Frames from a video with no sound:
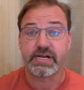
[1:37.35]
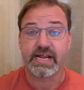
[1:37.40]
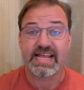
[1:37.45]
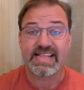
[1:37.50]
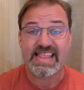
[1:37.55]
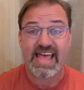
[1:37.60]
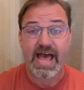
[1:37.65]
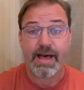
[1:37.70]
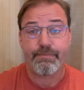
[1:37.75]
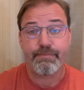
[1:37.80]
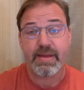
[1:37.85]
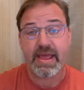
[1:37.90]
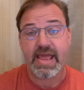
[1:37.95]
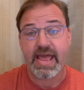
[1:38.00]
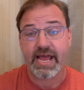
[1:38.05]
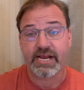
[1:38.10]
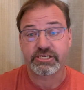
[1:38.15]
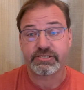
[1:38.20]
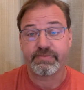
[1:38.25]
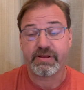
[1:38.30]
And that may
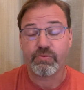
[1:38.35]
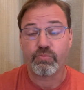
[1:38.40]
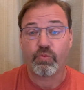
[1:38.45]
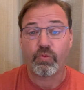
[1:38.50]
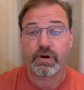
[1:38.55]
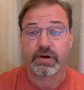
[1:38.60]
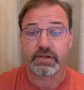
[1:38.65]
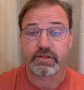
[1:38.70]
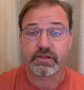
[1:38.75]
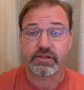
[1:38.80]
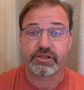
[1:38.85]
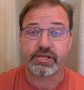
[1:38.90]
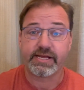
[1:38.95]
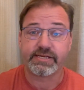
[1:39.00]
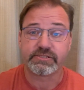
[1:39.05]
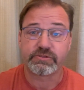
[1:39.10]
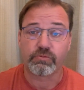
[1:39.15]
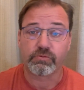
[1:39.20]
actually be one of the things that